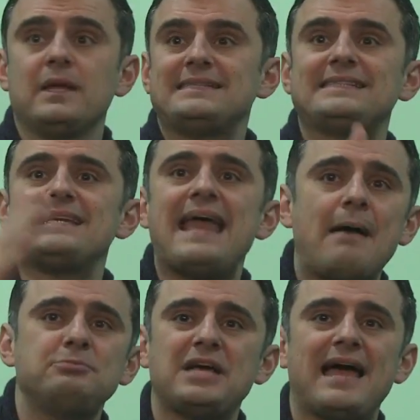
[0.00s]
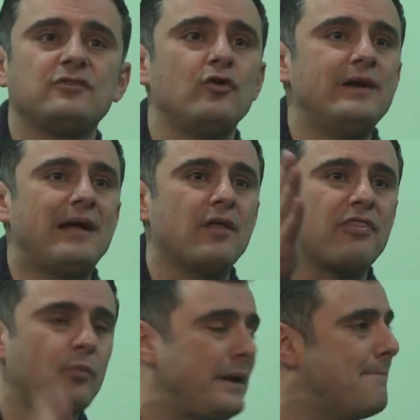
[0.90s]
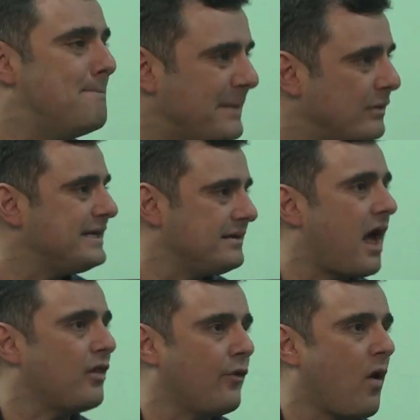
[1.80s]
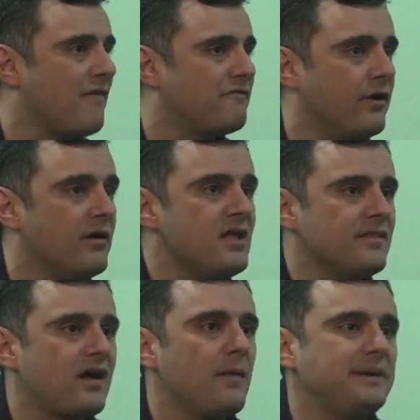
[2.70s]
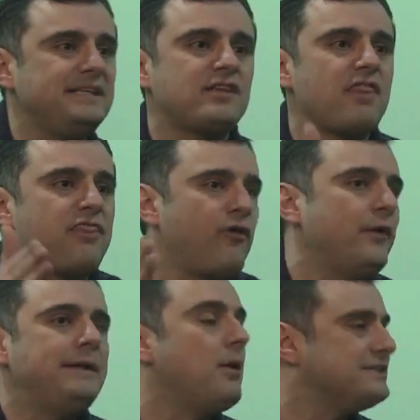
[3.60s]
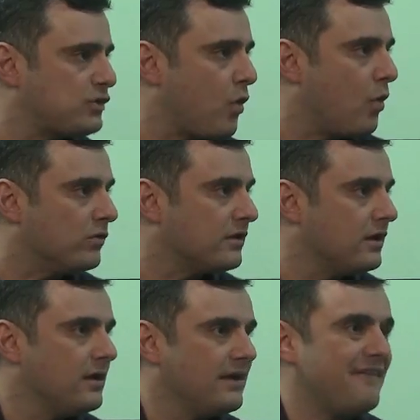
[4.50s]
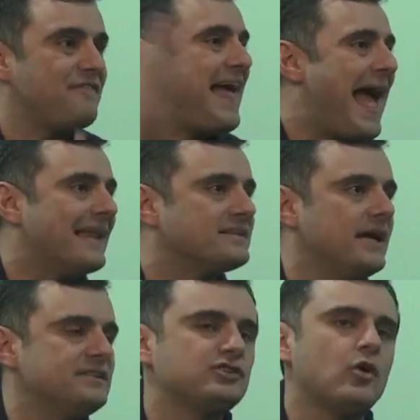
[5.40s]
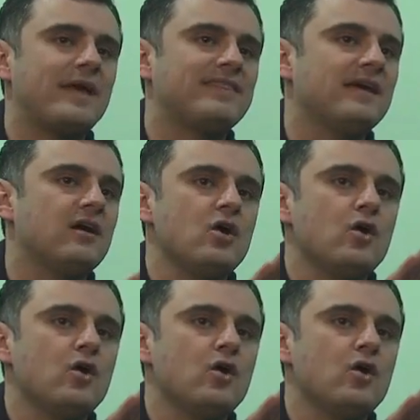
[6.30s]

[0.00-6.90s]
Snapchat turned down a $3 billion offer. The company's 30 months old. If that. And so I think